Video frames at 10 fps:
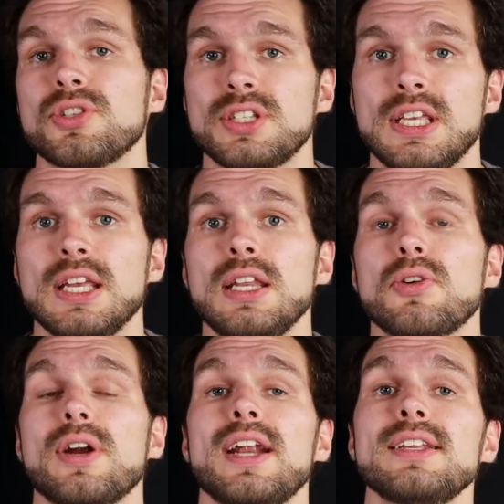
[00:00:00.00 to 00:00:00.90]
your skin
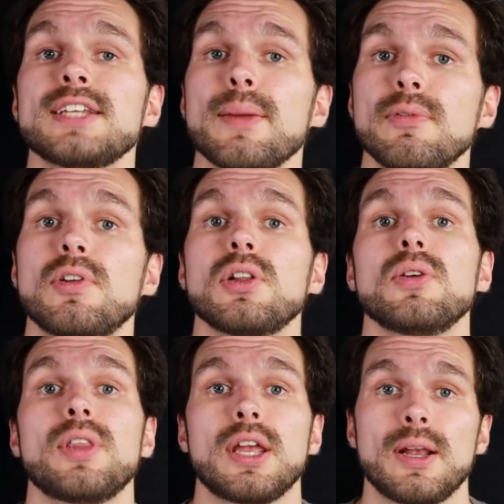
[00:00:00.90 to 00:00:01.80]
or any type of
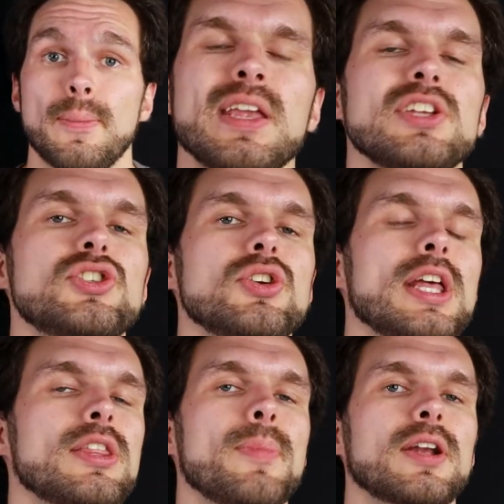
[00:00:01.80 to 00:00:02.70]
clothing, making sure
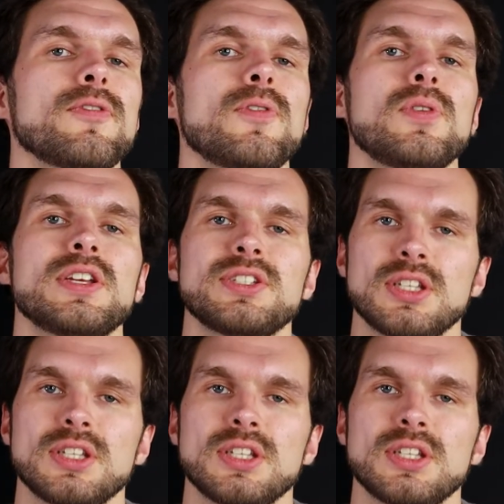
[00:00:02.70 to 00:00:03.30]
that the microphone is